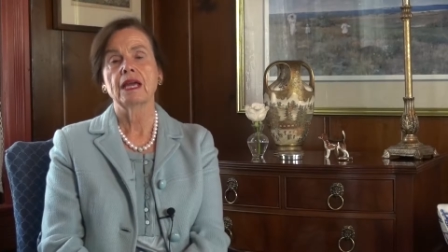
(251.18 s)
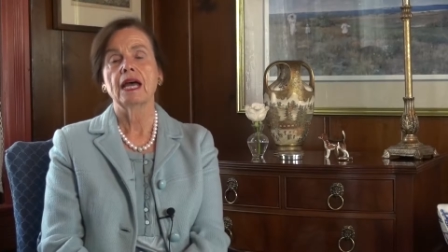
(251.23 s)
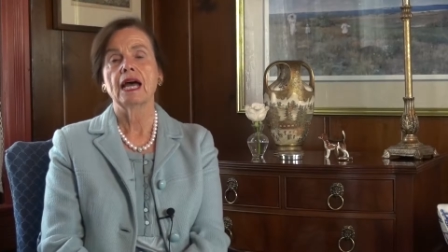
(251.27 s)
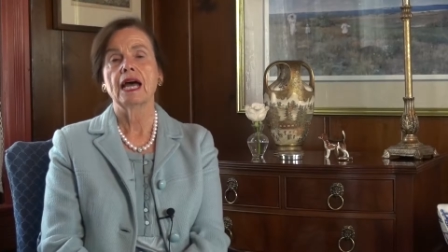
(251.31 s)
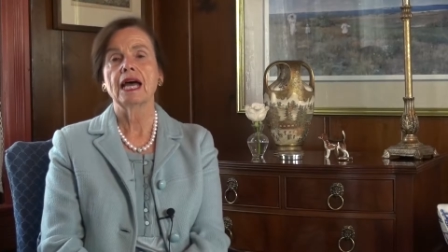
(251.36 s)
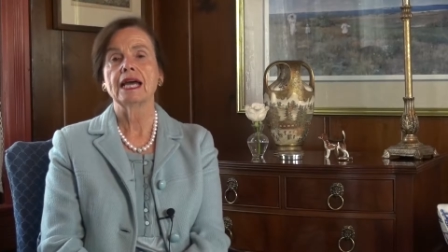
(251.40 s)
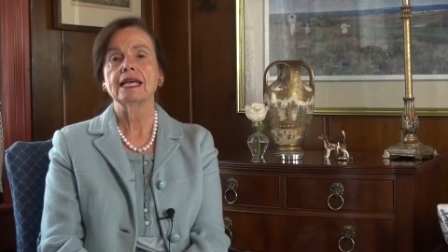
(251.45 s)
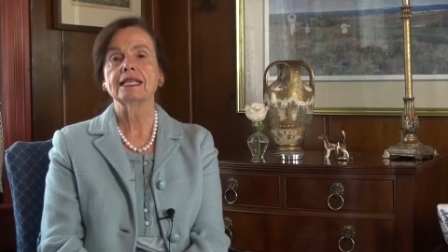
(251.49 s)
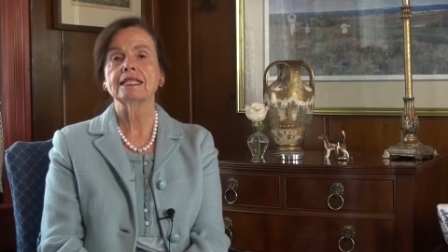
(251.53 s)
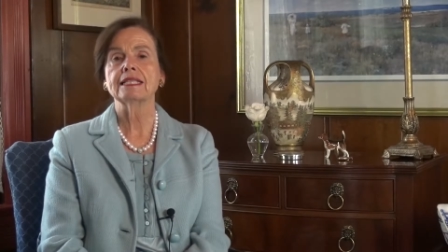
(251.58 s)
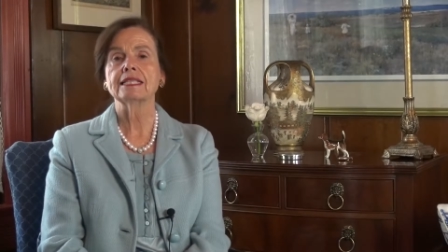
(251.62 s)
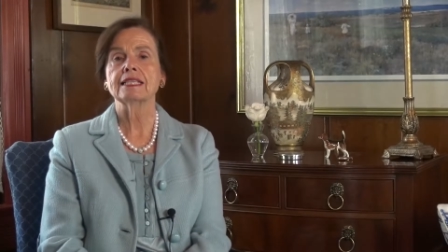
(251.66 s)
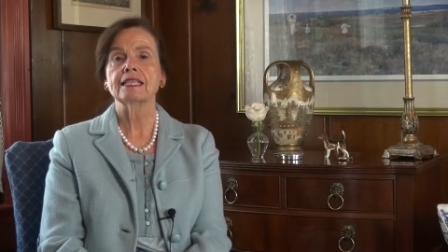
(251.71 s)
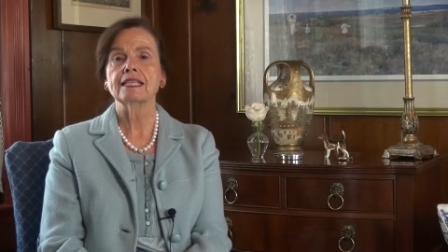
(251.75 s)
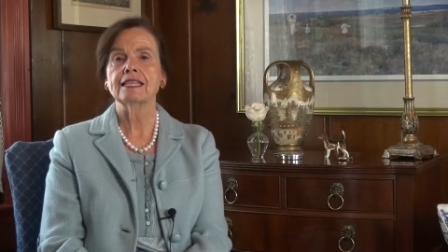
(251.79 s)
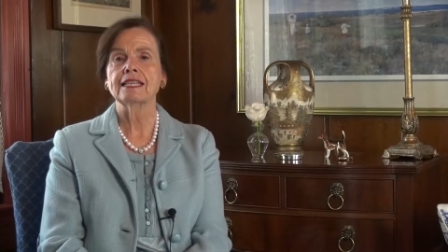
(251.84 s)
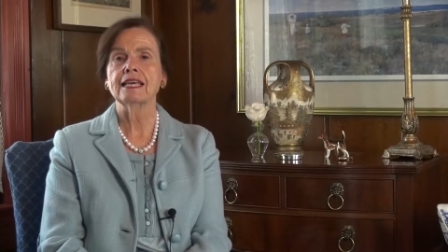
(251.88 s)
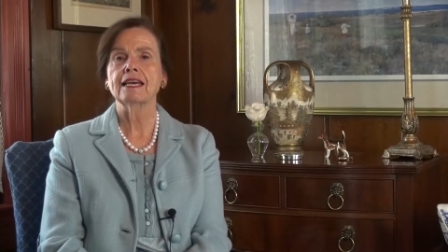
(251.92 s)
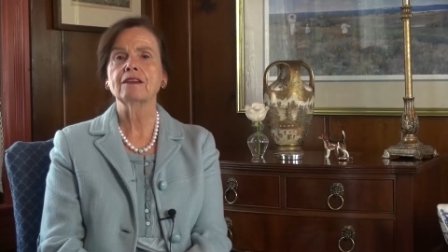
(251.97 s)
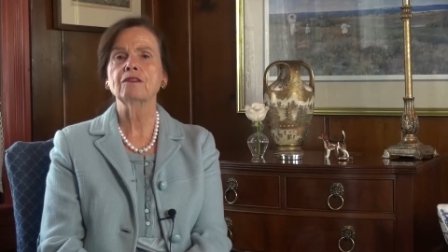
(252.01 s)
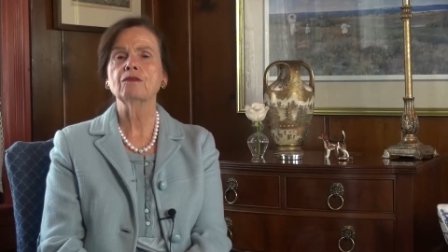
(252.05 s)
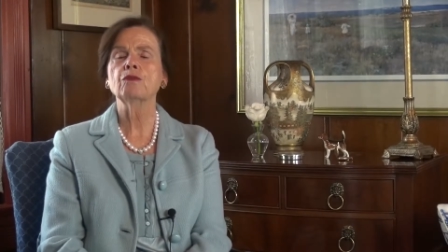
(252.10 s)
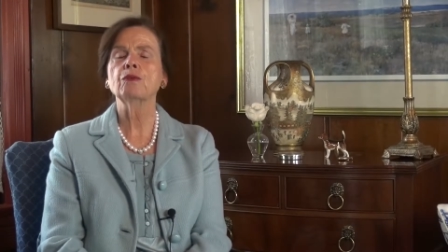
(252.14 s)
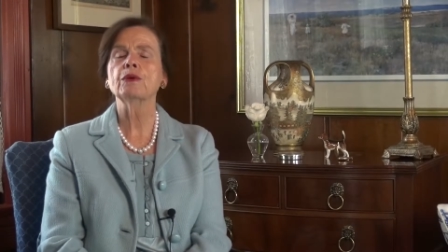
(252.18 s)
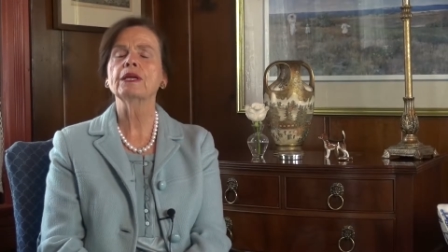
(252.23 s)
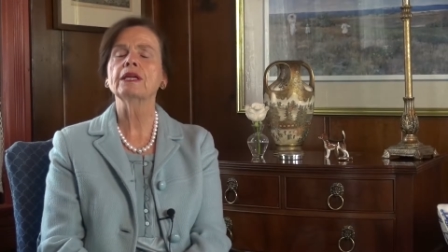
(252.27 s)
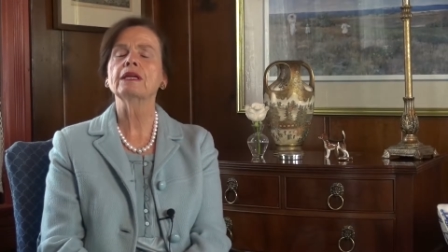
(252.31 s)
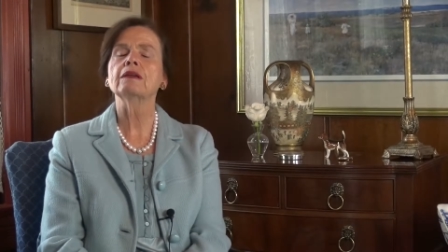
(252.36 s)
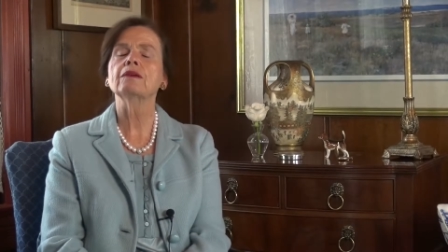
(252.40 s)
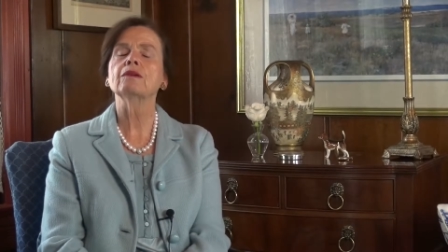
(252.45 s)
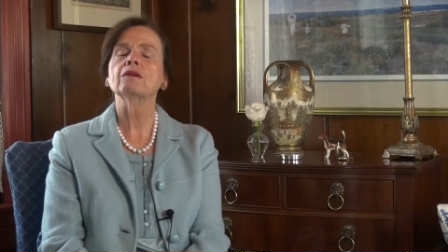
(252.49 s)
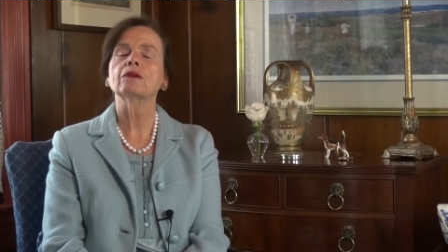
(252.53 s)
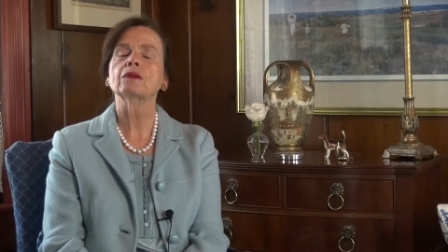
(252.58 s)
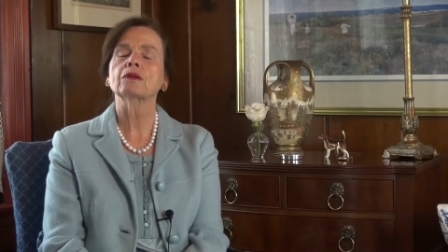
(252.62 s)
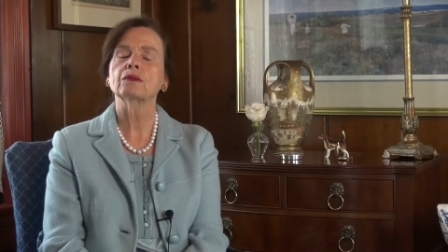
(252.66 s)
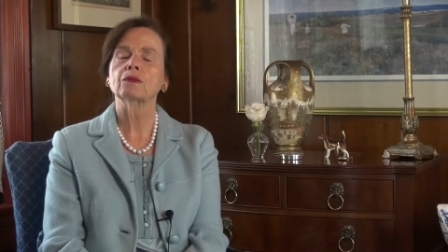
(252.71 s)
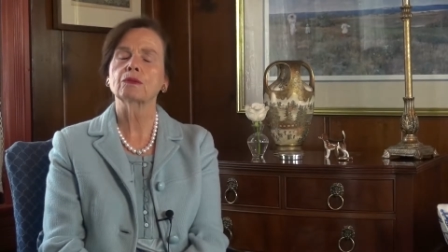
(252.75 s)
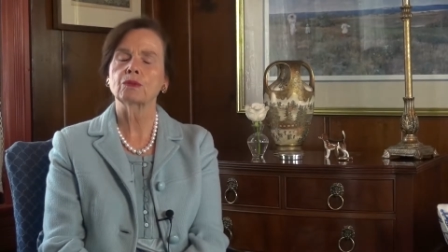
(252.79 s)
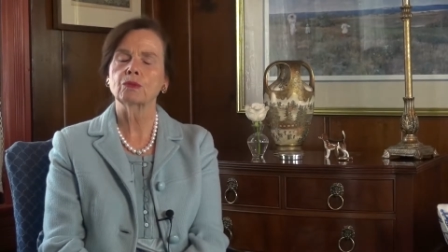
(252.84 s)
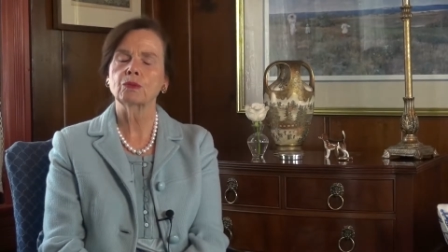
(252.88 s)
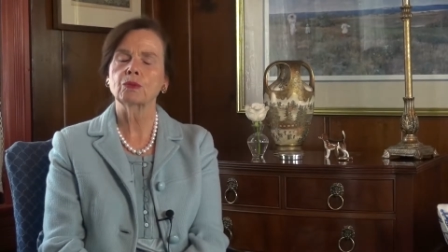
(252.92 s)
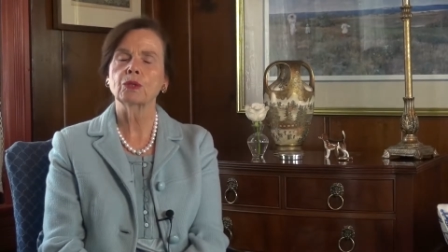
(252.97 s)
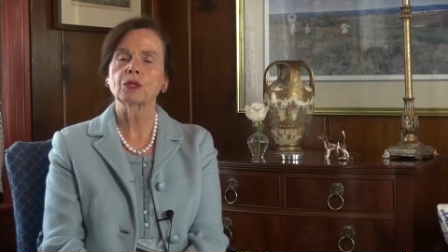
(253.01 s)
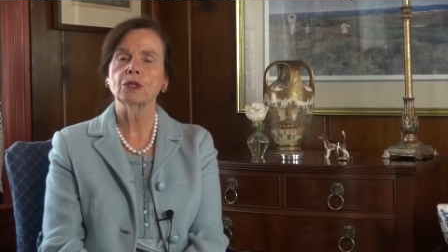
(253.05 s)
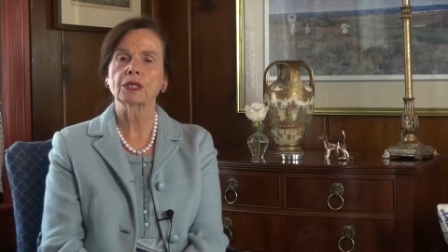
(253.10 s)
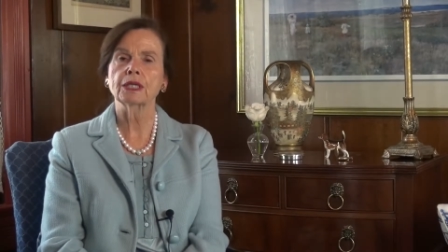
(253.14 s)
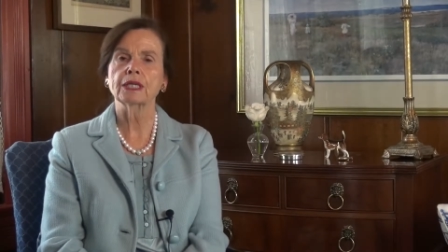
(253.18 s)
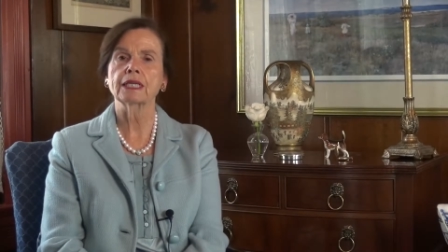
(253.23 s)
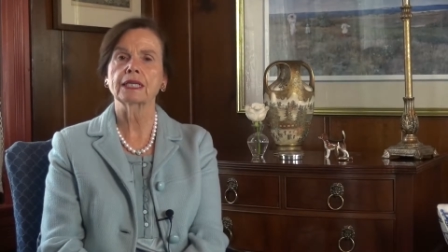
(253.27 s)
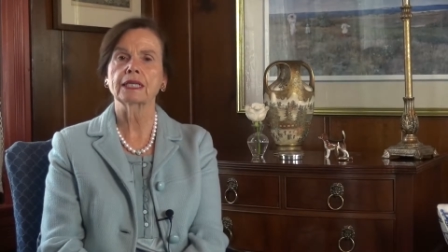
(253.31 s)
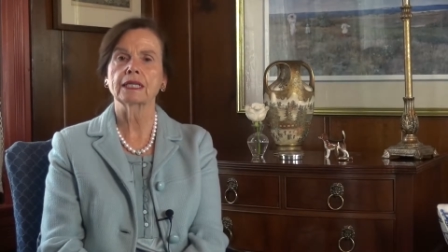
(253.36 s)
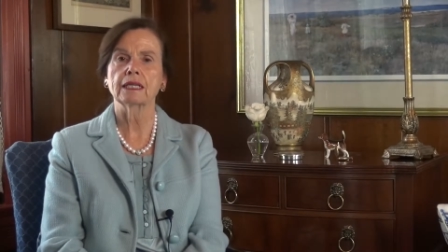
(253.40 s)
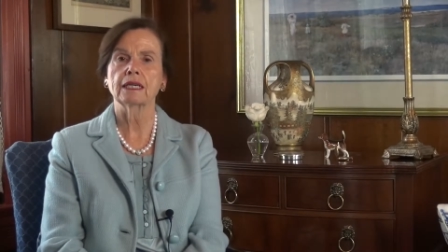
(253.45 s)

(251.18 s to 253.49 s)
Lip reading: And then we work